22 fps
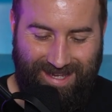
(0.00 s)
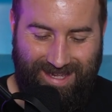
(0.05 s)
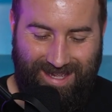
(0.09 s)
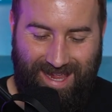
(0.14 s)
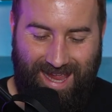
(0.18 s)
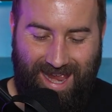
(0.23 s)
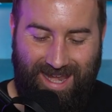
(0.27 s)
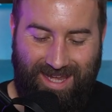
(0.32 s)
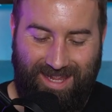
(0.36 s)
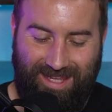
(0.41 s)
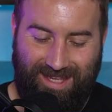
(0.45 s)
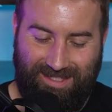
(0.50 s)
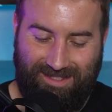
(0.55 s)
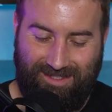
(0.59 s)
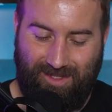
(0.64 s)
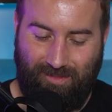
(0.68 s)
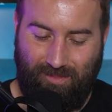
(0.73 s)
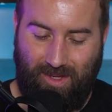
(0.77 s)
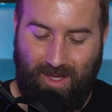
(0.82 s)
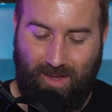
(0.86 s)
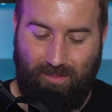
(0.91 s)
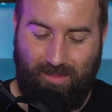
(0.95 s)
And he ends
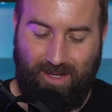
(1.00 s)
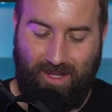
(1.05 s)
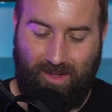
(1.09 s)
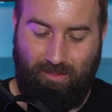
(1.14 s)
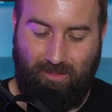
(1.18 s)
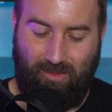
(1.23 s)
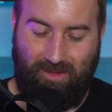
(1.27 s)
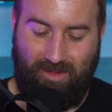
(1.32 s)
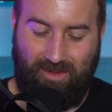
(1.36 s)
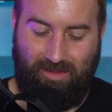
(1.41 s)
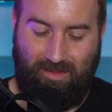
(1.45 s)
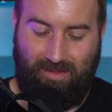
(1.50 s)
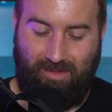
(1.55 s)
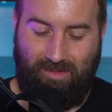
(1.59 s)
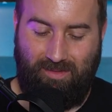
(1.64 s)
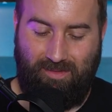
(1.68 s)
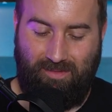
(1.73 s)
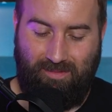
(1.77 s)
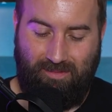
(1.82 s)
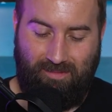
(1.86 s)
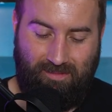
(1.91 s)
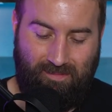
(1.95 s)
up coming up
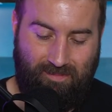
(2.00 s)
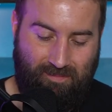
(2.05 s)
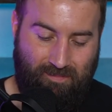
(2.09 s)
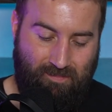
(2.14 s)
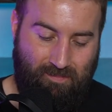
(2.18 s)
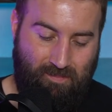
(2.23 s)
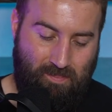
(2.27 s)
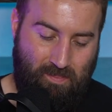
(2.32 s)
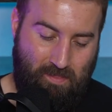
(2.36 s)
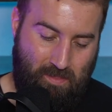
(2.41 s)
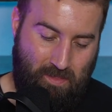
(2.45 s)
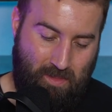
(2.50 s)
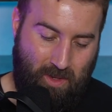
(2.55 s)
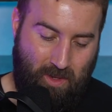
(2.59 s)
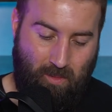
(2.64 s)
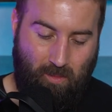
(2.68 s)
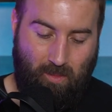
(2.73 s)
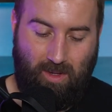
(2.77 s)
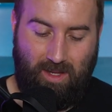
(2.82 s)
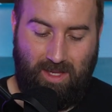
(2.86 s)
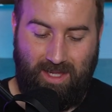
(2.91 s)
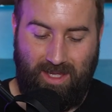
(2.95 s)
with
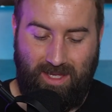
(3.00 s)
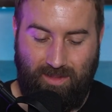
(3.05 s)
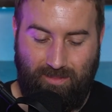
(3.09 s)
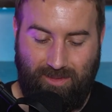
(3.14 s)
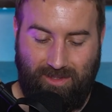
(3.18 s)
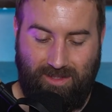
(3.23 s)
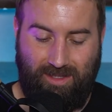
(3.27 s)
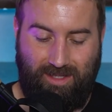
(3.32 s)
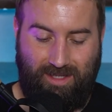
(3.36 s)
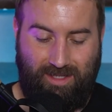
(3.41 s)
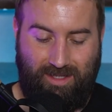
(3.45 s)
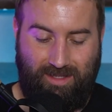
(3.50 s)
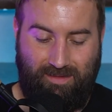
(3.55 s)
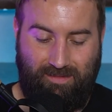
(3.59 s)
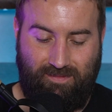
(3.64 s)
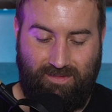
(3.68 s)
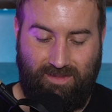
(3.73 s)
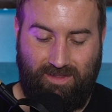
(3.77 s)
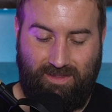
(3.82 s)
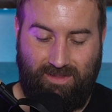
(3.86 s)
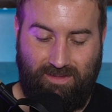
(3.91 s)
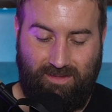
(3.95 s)
what he
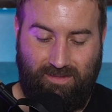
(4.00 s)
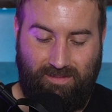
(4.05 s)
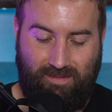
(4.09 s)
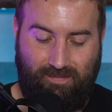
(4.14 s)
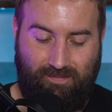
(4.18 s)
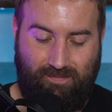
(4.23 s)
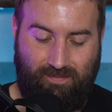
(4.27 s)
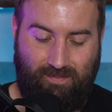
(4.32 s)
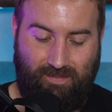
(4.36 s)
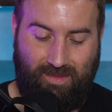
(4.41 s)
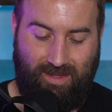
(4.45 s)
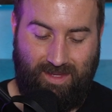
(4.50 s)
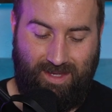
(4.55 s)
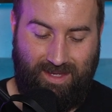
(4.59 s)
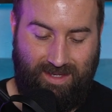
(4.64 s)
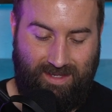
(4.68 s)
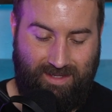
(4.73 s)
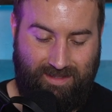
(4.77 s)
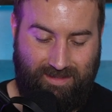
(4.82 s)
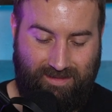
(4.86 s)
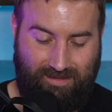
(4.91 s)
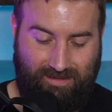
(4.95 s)
believes
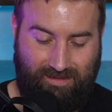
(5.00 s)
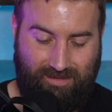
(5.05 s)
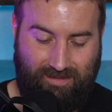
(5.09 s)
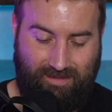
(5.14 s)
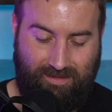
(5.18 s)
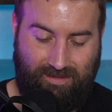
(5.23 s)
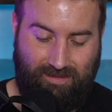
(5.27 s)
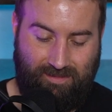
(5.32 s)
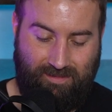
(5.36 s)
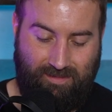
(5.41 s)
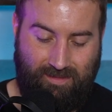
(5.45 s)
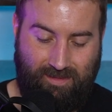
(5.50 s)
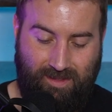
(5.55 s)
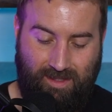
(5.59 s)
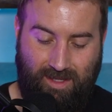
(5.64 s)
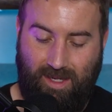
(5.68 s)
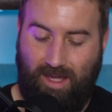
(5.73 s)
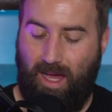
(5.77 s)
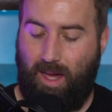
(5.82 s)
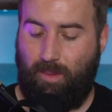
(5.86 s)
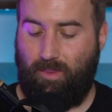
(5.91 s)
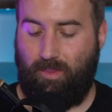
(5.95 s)
is a
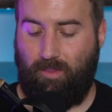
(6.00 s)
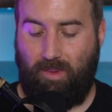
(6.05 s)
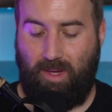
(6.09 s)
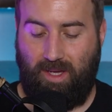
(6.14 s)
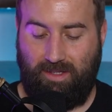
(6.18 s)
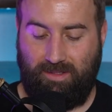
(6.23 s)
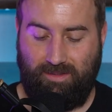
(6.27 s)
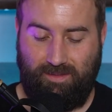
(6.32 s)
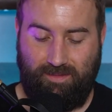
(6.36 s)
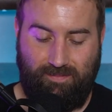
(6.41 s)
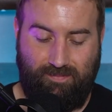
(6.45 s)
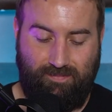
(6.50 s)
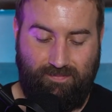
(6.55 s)
compromise.